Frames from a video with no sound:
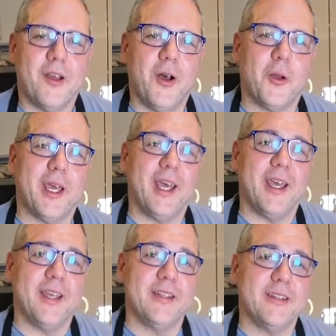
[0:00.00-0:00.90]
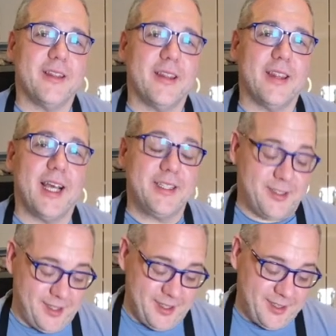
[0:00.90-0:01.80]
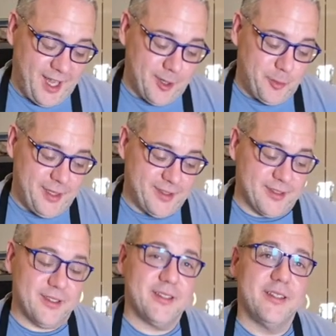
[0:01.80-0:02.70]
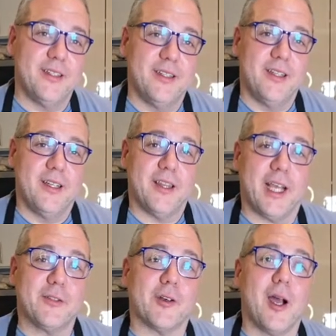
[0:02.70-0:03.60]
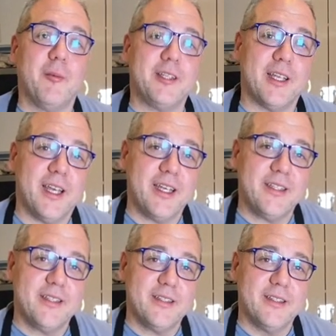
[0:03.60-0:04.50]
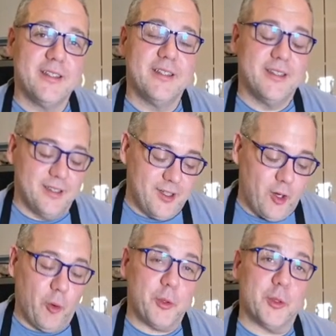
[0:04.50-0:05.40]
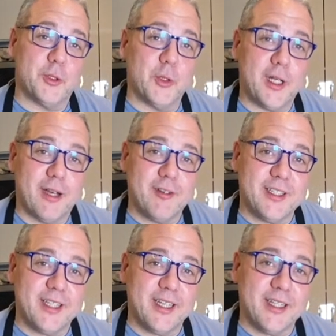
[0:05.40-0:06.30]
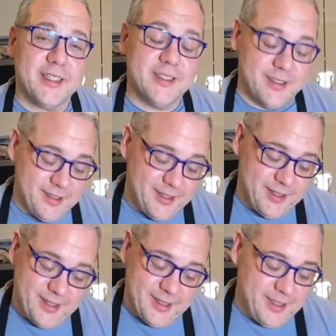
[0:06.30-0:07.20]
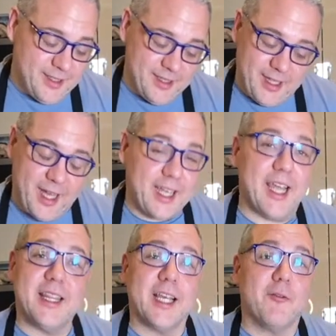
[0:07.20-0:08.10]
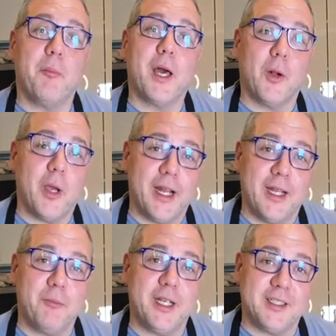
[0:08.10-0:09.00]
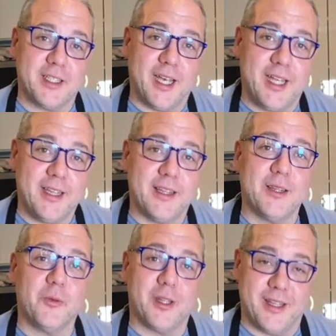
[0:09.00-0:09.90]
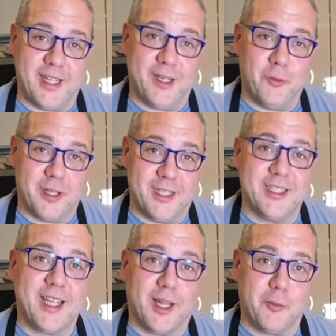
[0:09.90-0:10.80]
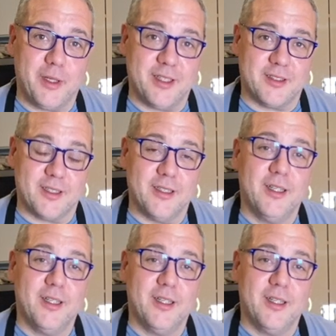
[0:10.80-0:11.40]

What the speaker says: Okay, and that's the Nutella pizza. Thanks for coming tonight. Hope you enjoyed everything. Can't think of a better way to end pizza night than with a Nutella pizza.